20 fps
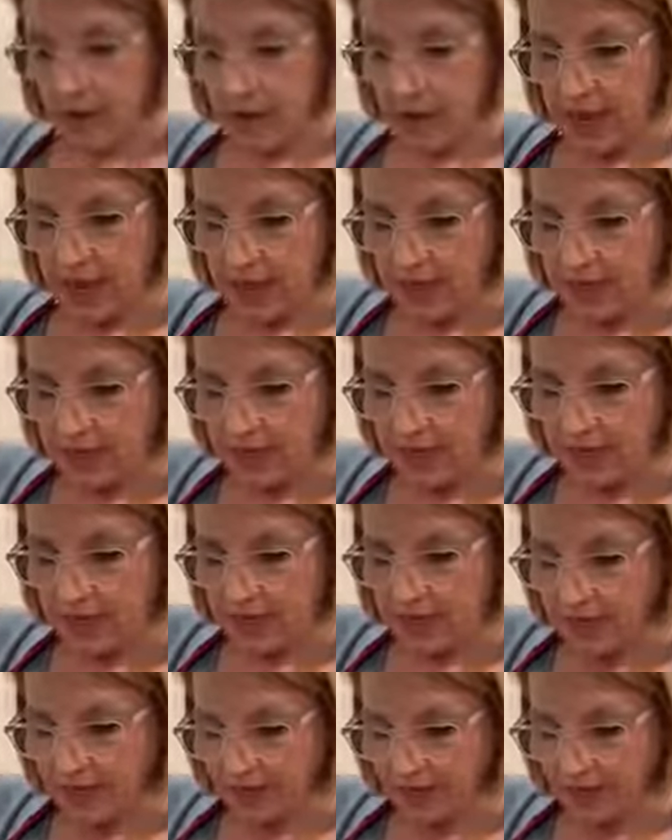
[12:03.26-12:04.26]
And
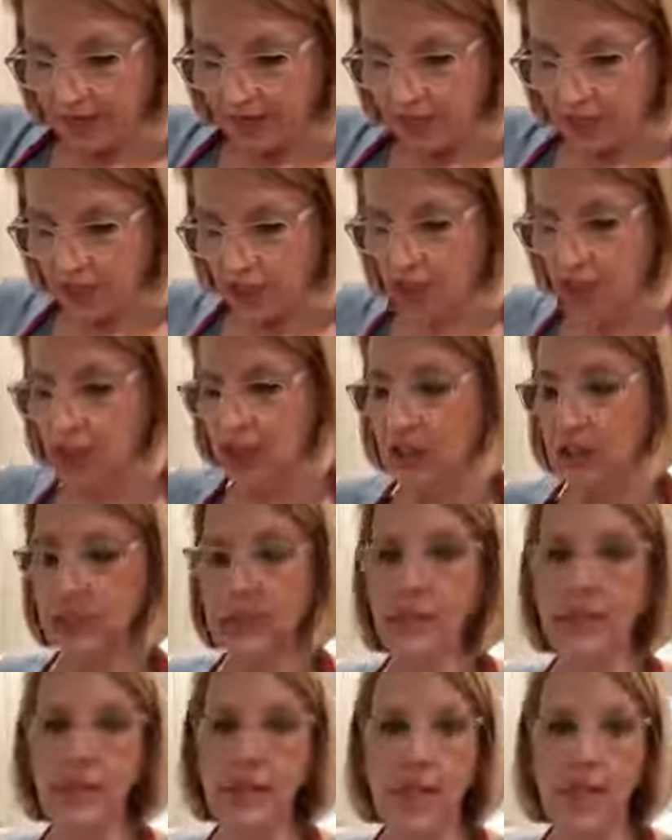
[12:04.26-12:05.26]
I like to
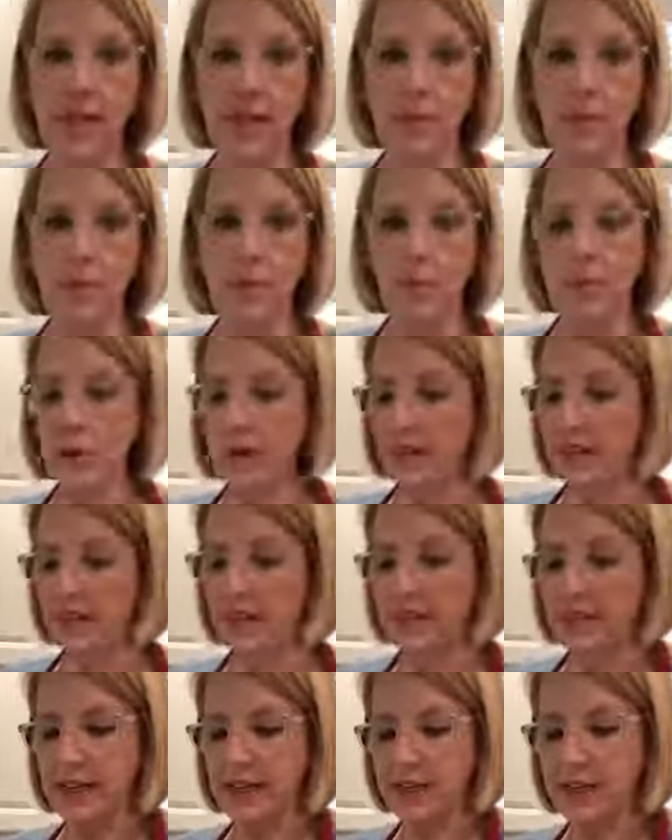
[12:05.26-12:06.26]
use one of
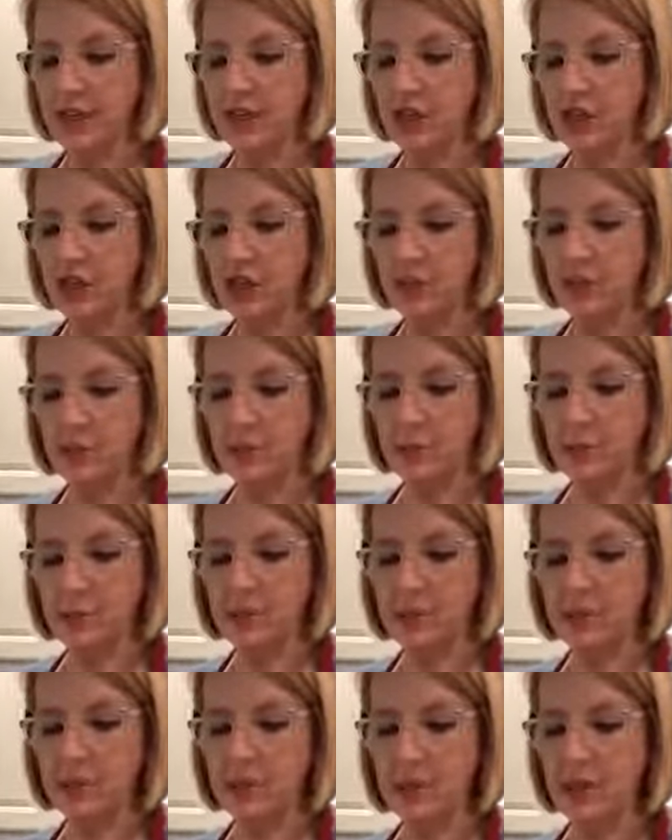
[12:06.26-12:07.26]
these nice
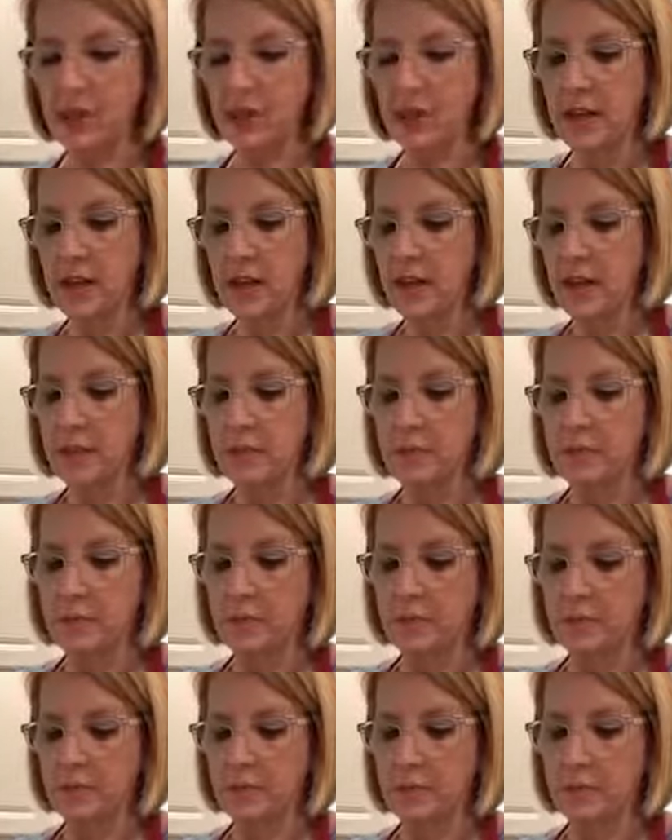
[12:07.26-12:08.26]
scoops.
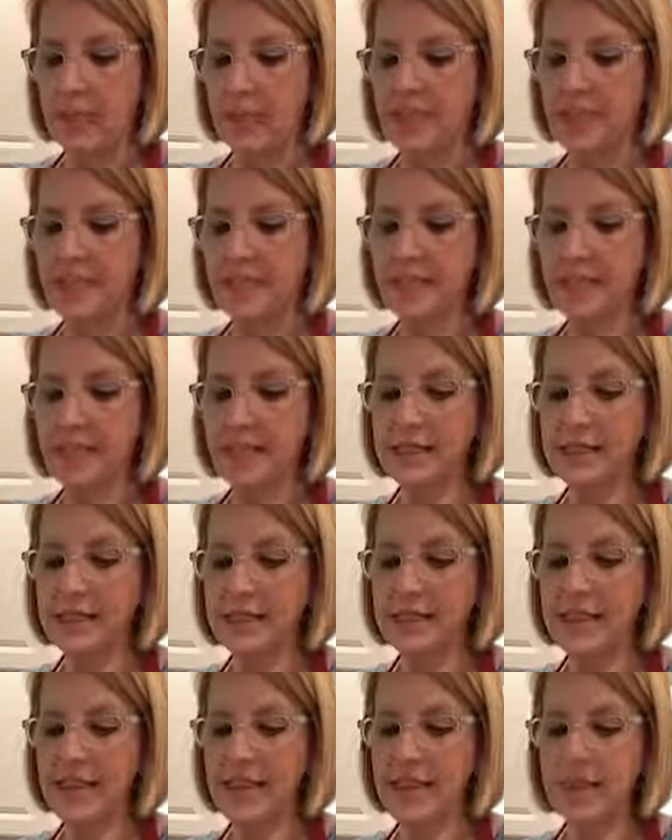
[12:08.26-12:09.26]
And it doesn't
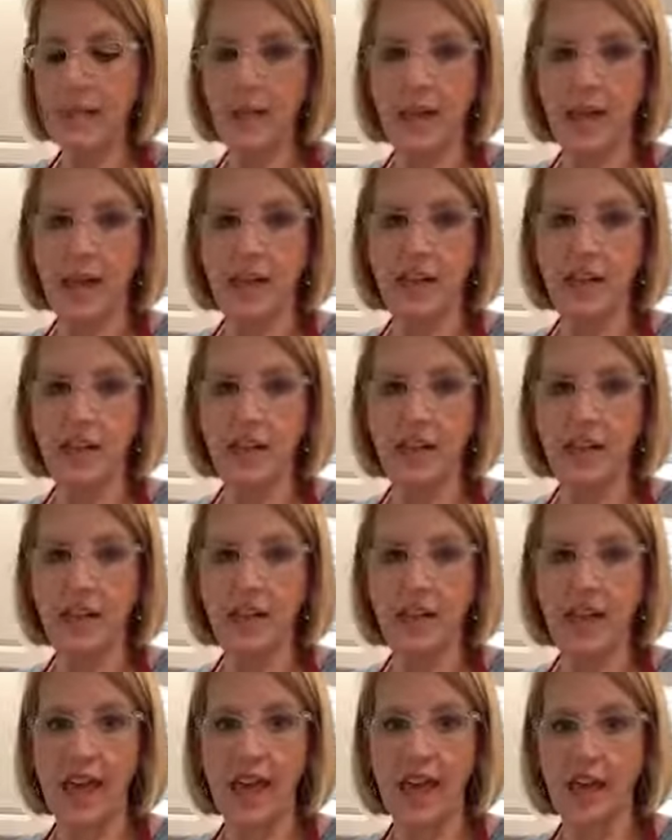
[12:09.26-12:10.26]
take much to get
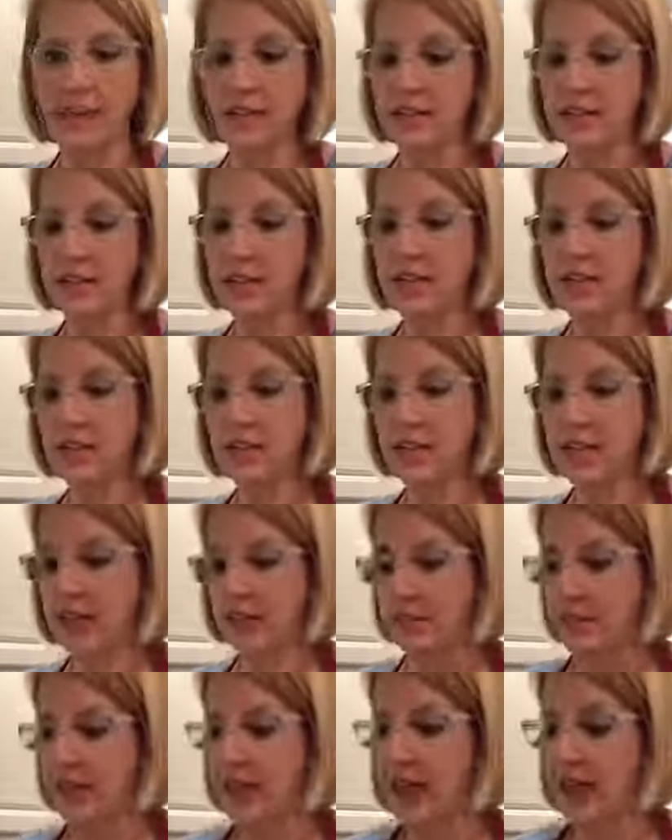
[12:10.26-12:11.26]
that to come
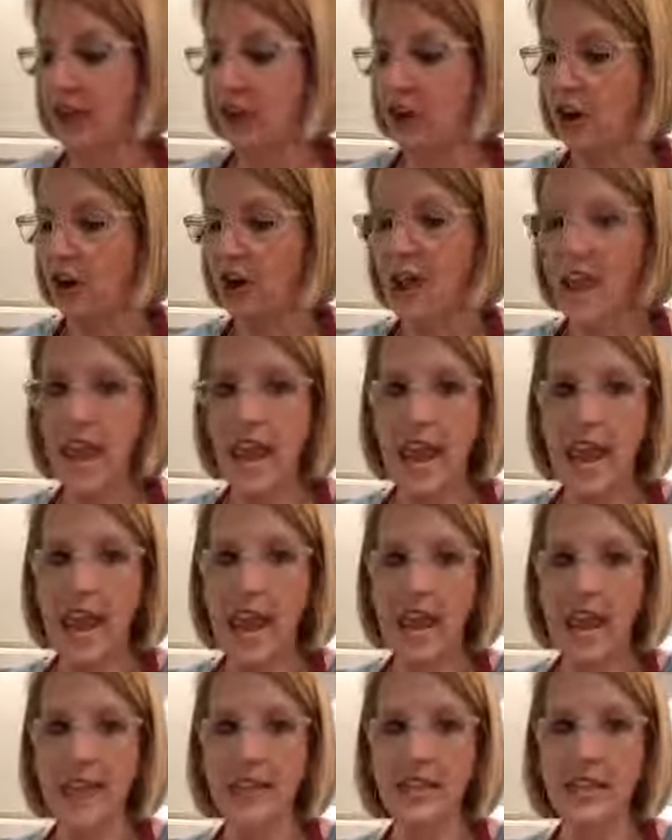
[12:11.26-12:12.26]
together.
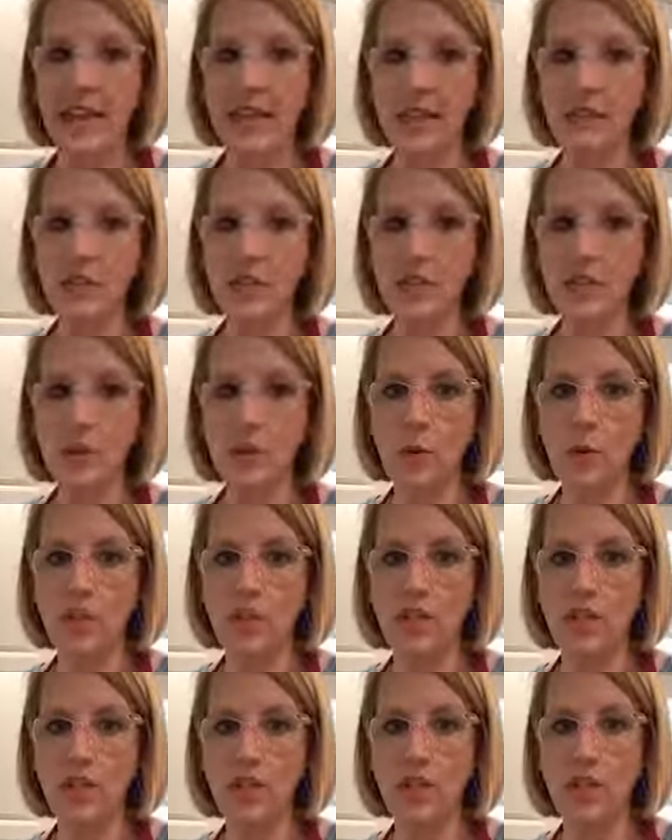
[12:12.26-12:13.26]
And I'm just going
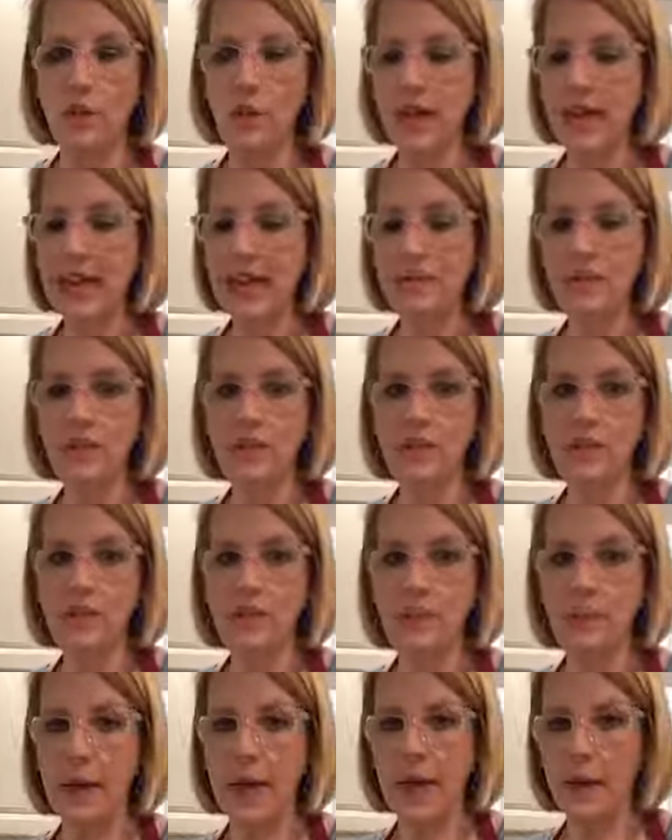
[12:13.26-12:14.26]
to, I keep doing this
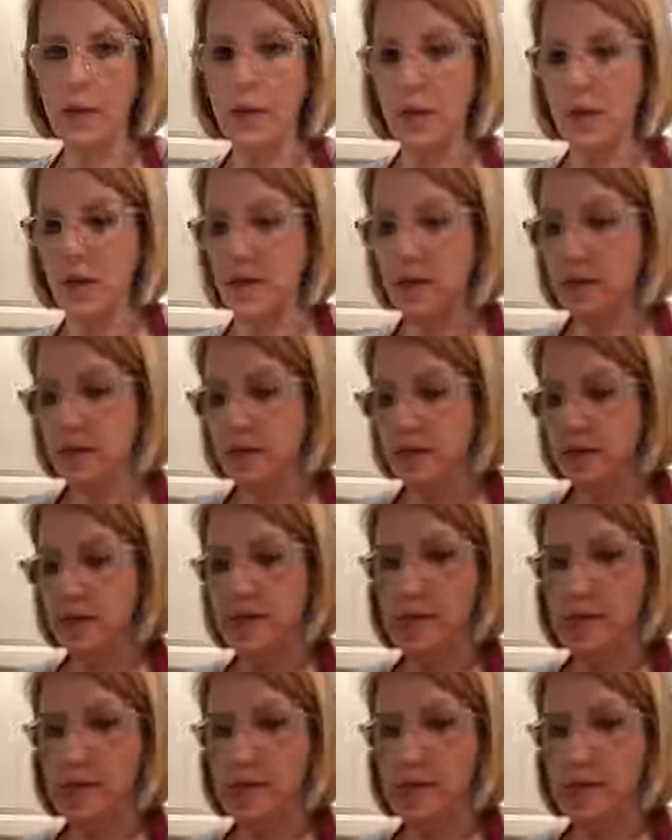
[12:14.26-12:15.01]
backwards.